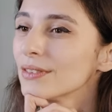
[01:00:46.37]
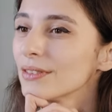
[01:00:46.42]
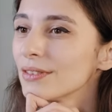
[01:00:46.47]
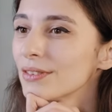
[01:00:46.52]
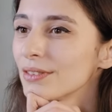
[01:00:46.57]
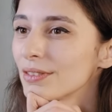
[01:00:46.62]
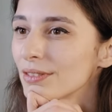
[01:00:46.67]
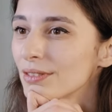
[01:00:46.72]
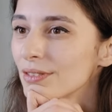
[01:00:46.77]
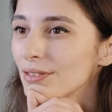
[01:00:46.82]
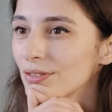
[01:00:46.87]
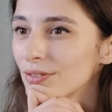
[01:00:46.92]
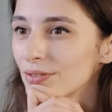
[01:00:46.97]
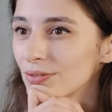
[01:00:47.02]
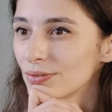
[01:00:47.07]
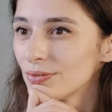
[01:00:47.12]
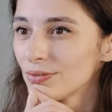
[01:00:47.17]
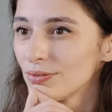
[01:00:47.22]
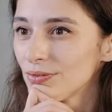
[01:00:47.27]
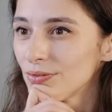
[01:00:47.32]
more global,
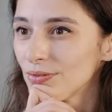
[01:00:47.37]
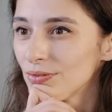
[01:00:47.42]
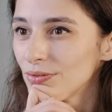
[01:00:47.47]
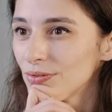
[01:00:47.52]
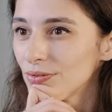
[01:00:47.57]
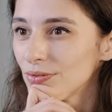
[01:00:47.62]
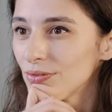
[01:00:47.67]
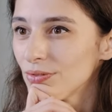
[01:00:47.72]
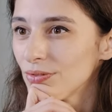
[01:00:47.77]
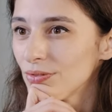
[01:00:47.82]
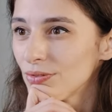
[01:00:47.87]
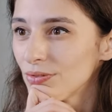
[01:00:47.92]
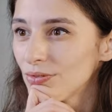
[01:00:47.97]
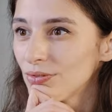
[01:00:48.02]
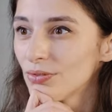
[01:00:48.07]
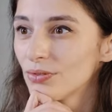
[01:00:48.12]
as in like it